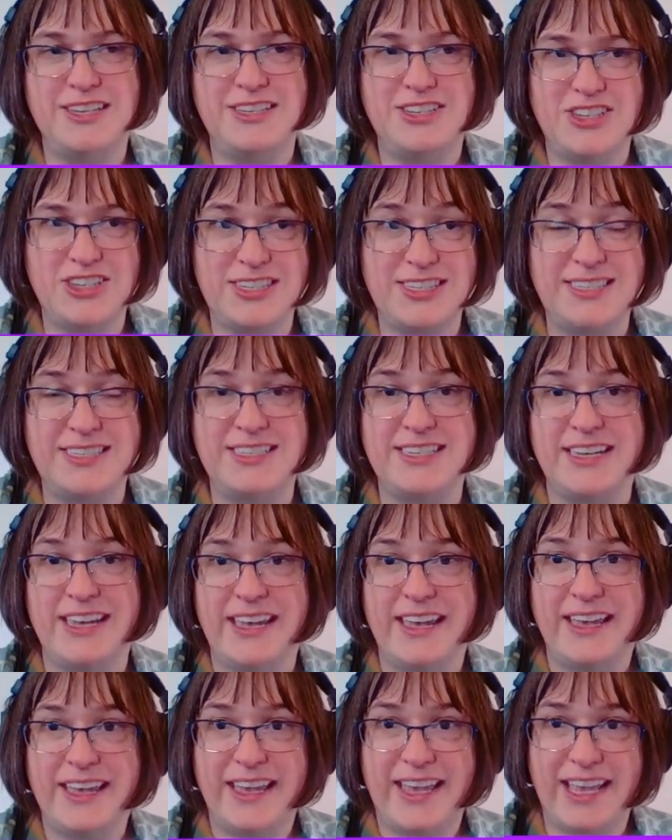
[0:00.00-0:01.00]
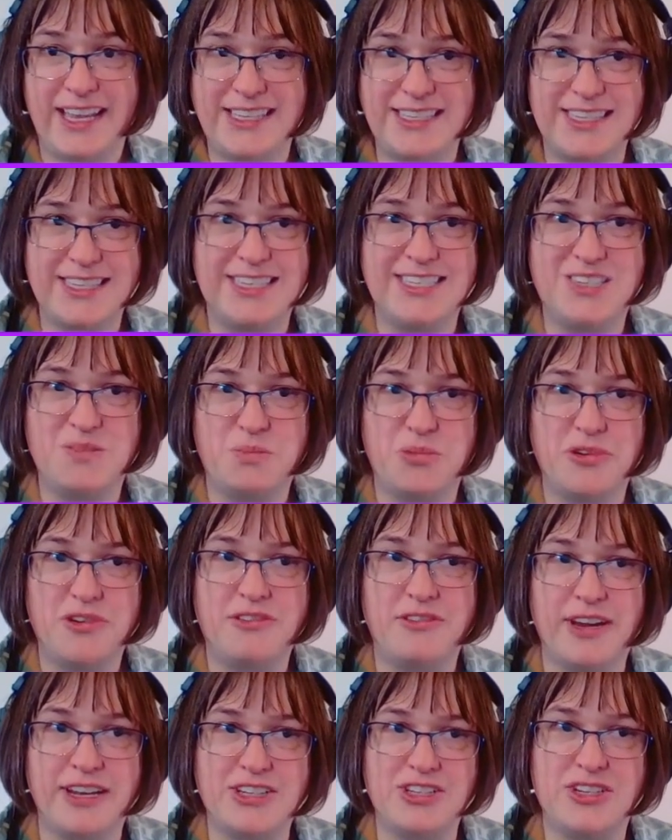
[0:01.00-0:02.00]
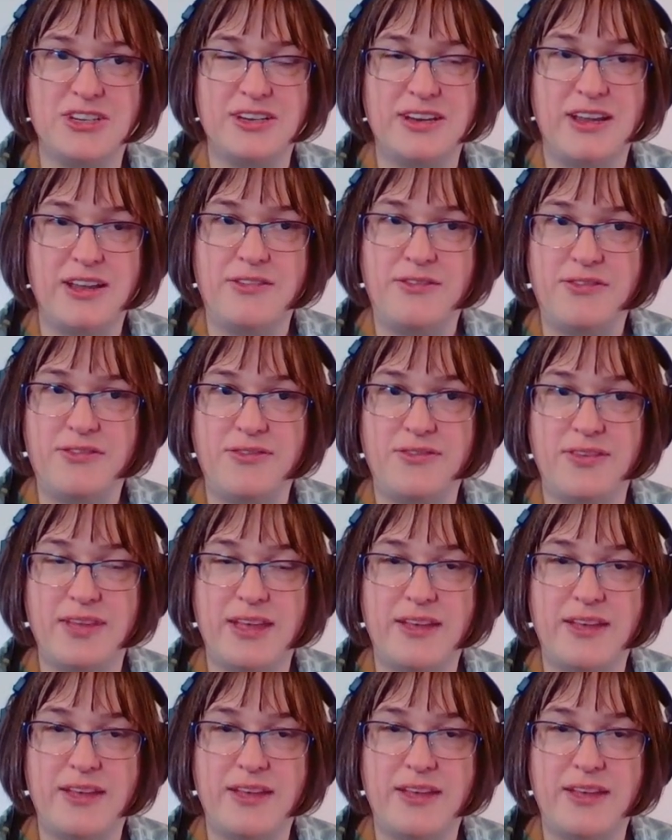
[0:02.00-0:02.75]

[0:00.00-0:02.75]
It just it's this progression of